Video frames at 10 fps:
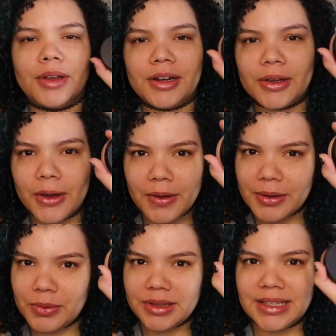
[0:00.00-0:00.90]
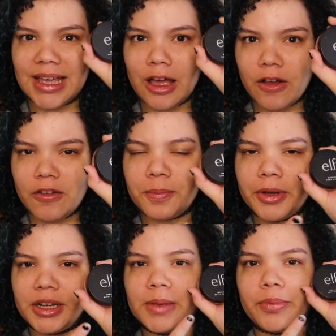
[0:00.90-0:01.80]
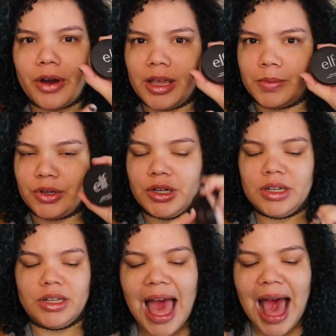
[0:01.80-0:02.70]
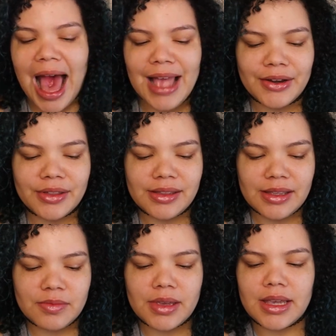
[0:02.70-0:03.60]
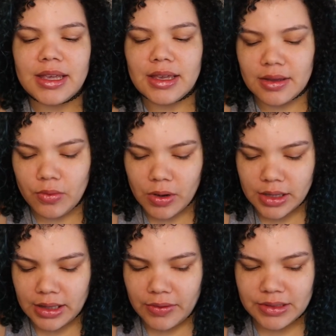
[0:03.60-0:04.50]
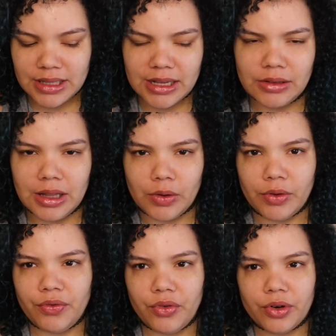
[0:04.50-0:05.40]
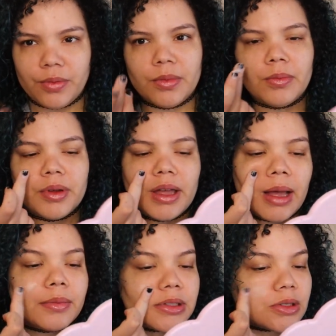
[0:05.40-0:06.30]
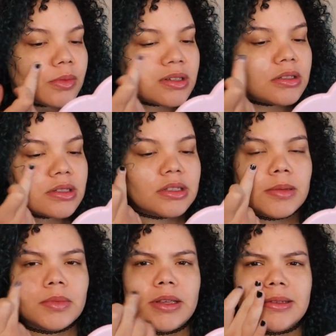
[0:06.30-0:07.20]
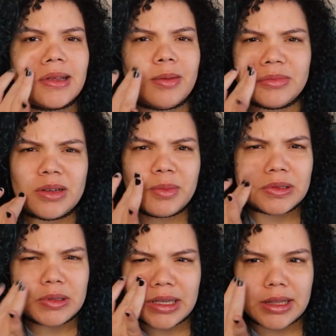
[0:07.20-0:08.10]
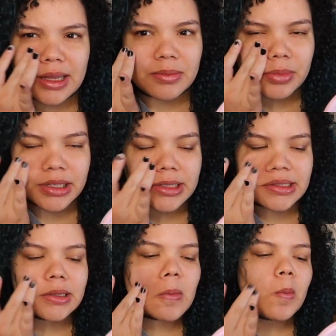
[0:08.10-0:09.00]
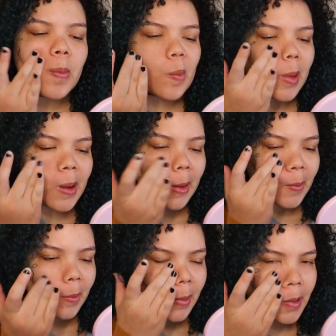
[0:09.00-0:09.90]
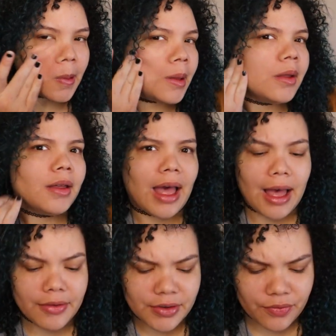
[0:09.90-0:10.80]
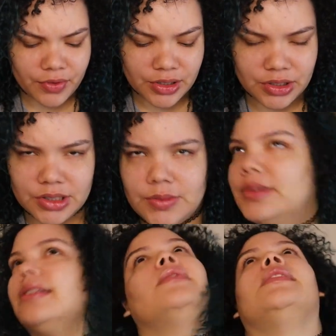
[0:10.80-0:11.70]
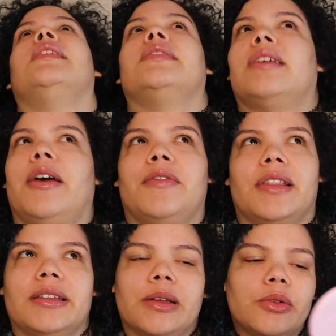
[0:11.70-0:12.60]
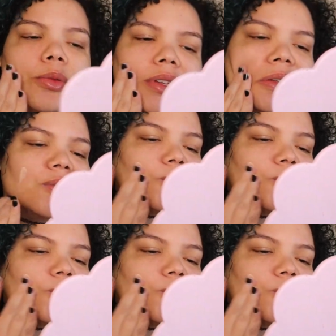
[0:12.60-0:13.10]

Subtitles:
gonna go in with the e.l.f. putty primer. I know that they made one that was like liquid form, but I'm assuming it's the same thing, so I'm not about to get that. Plus I haven't even finished this one, so I feel like that will be